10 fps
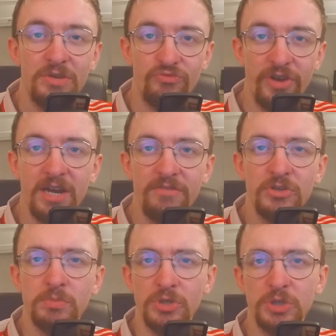Real have
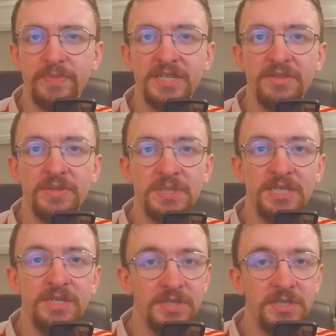looked much better than
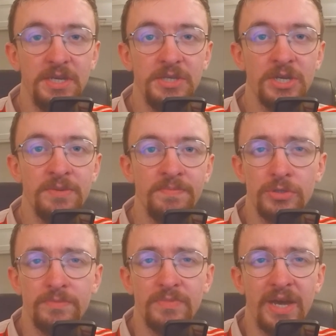City this season,
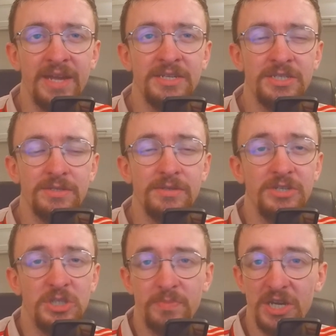and
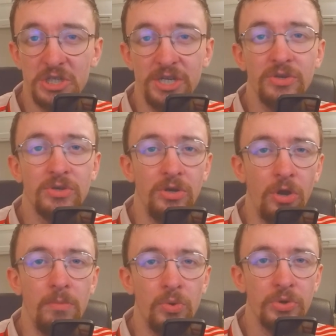especially look a
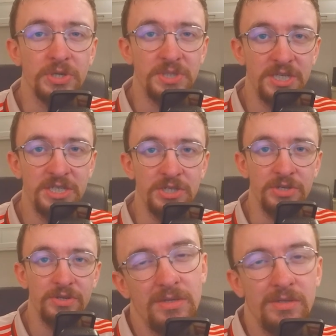lot more
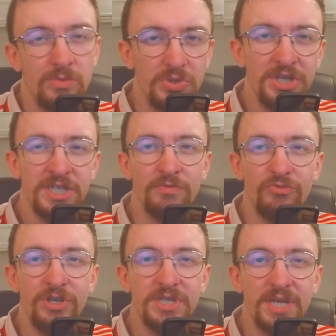consistent, which isn't
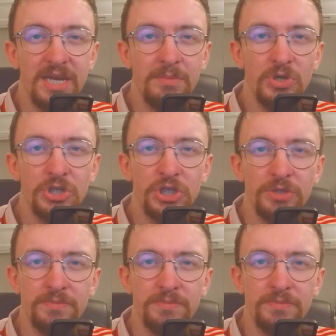really saying much,